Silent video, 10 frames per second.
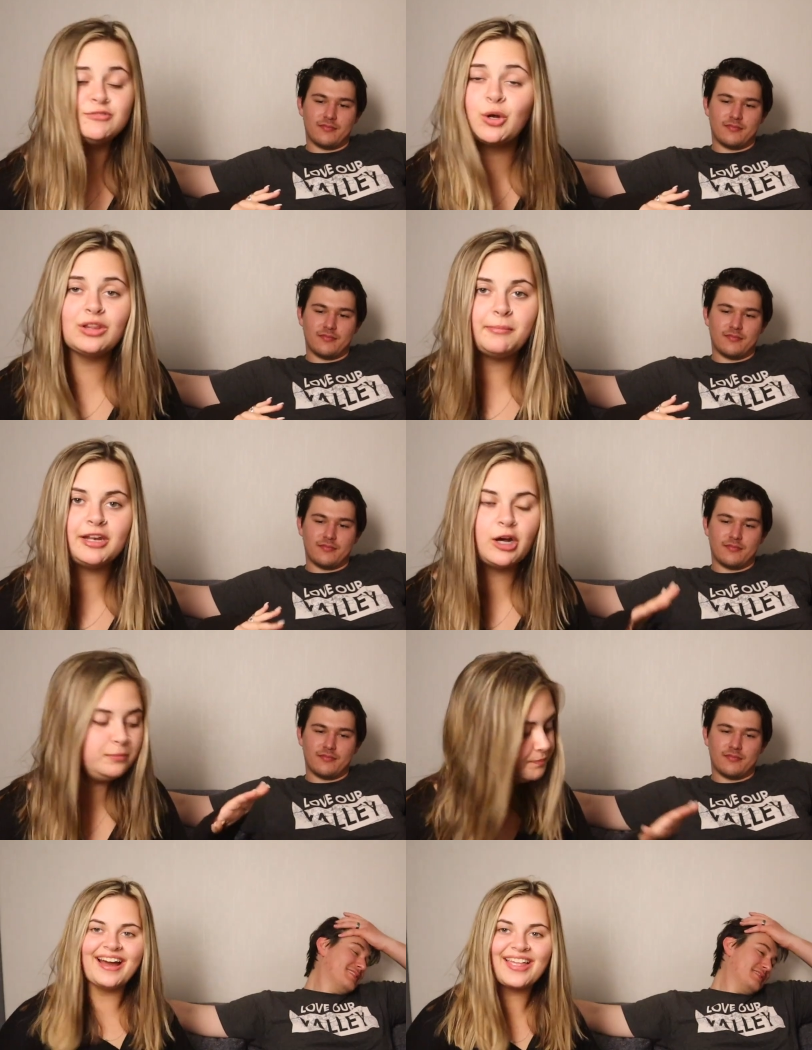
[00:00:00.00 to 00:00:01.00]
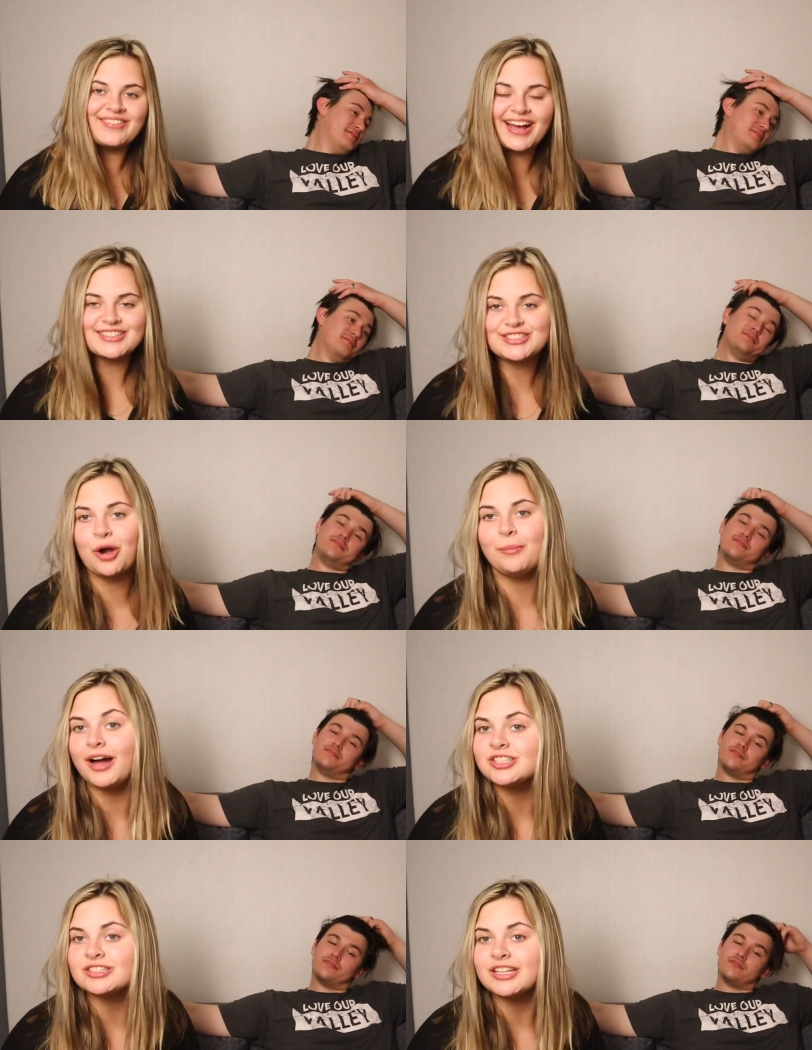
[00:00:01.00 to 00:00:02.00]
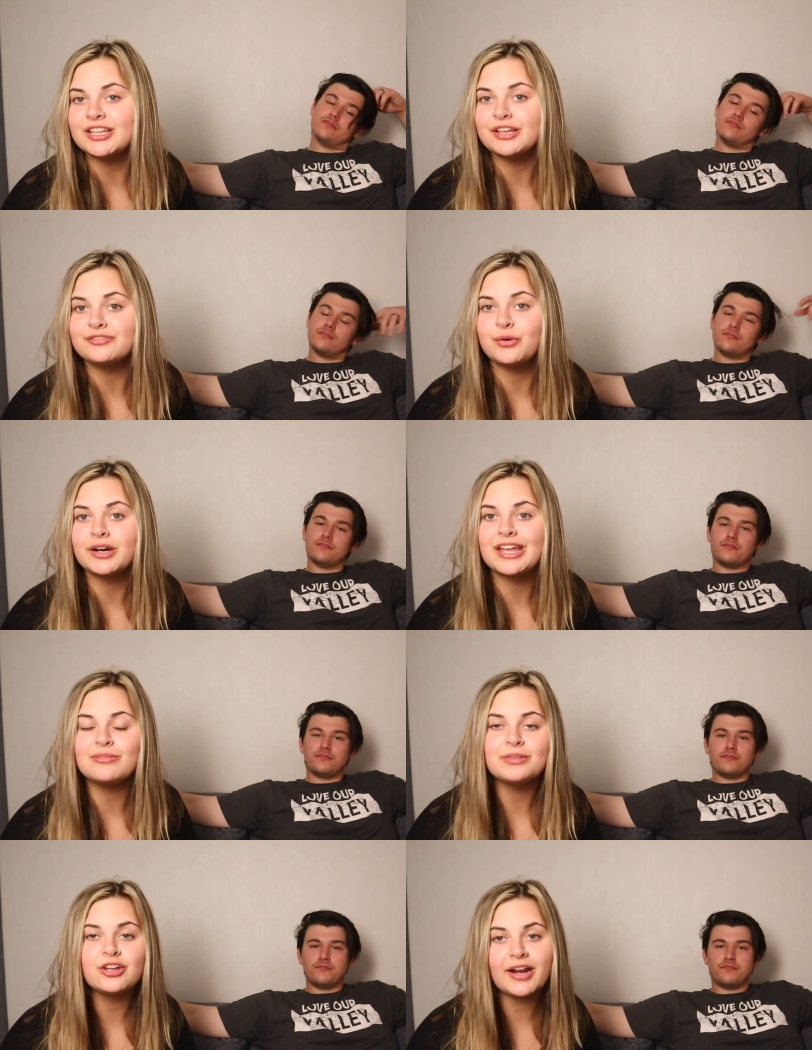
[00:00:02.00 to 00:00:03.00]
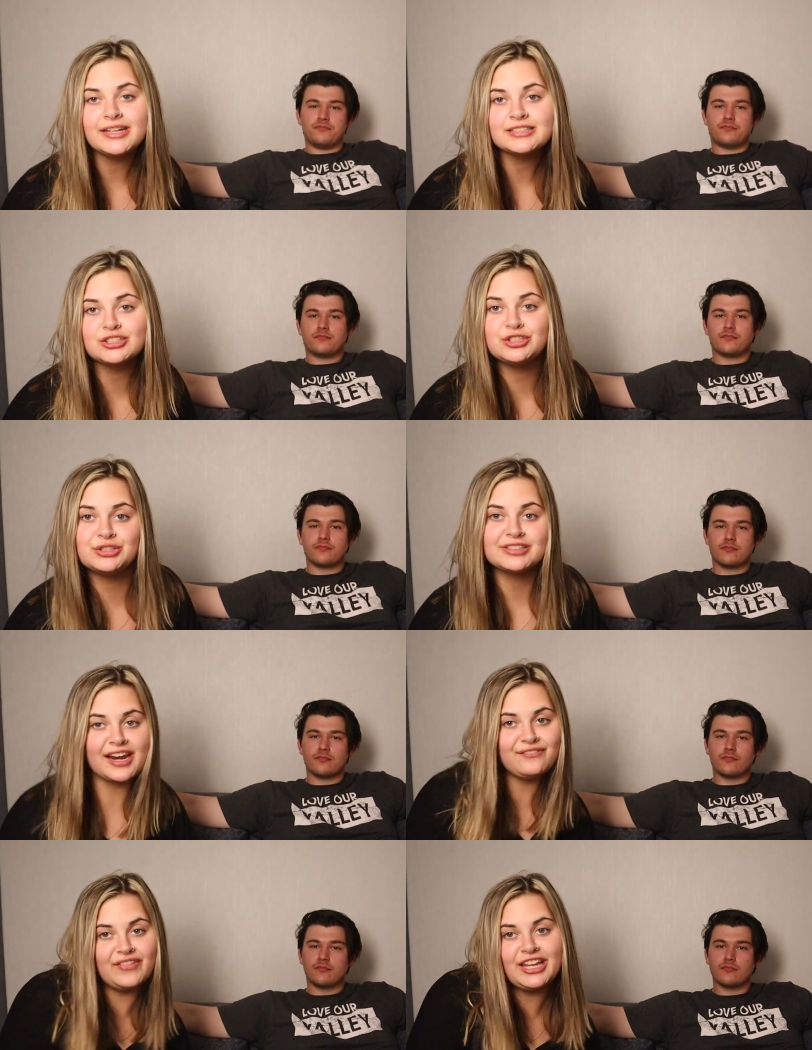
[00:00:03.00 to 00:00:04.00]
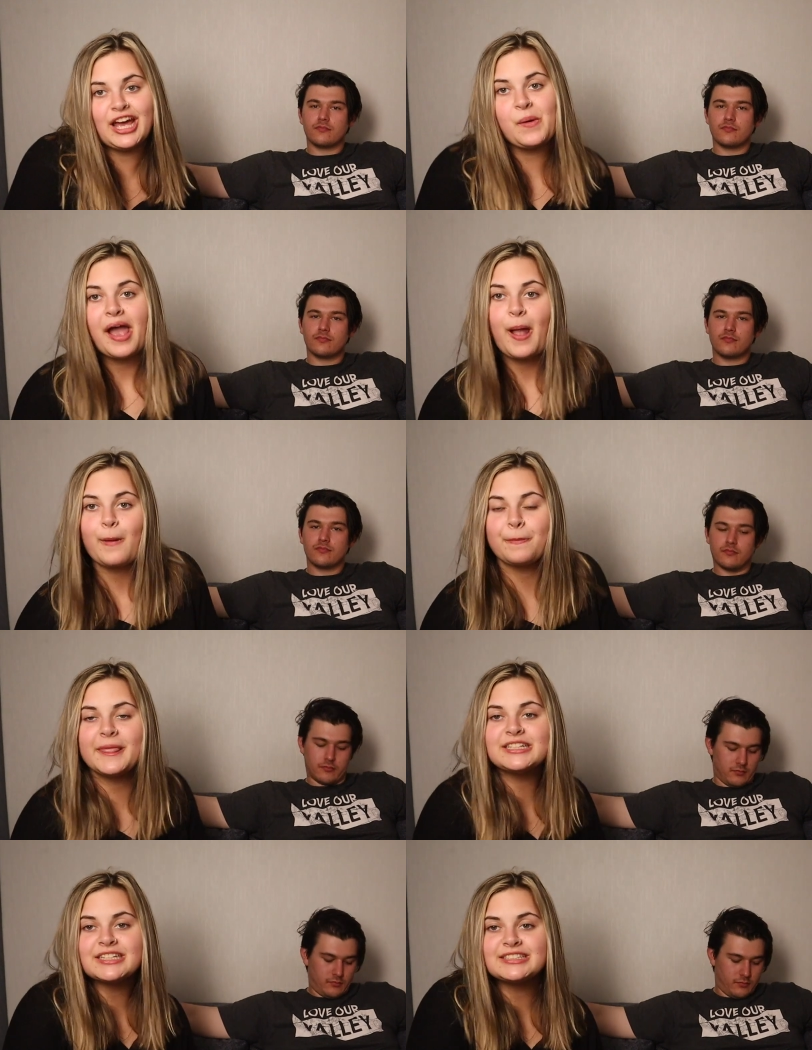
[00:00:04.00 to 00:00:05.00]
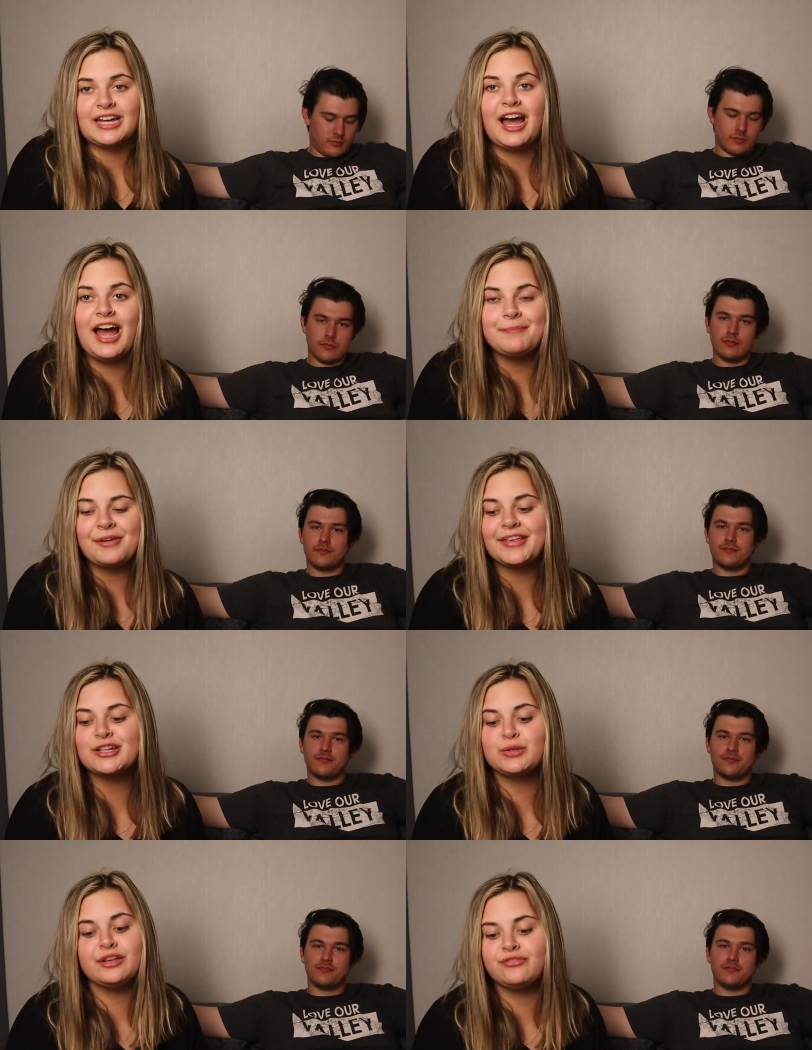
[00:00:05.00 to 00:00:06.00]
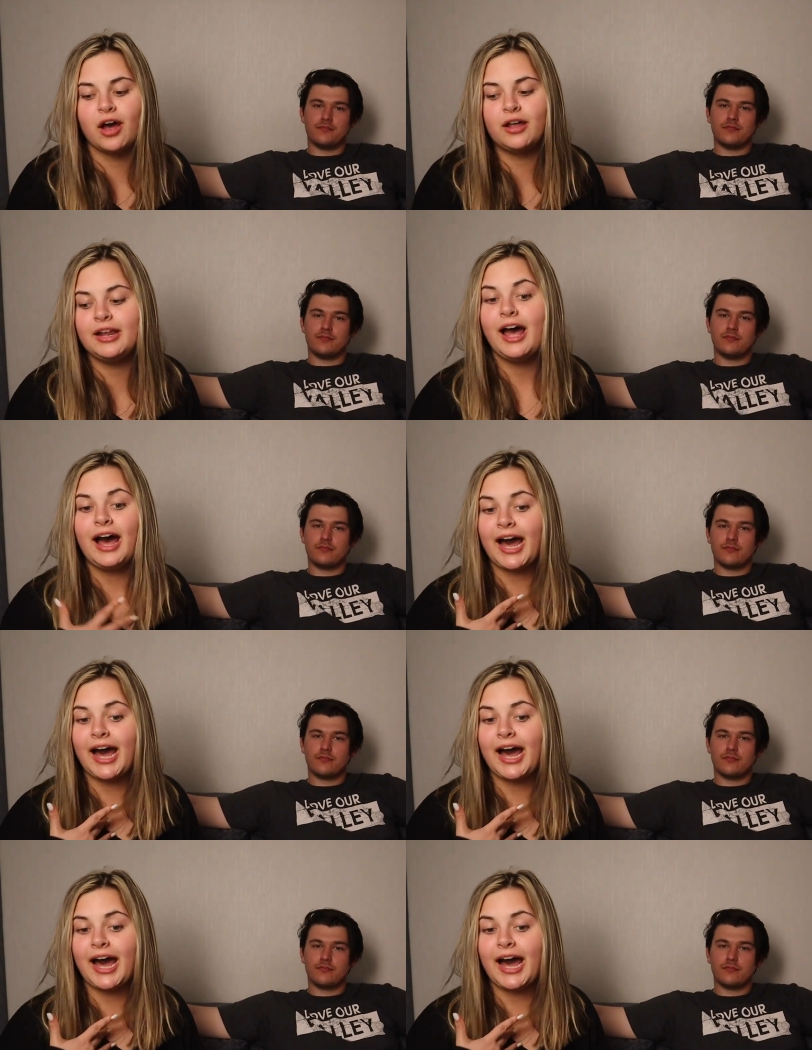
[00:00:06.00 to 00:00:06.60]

Speaker 1: let me know. I love you guys so much. Thank you for giving me the grace to do this kind of video this time. I think it's really fun.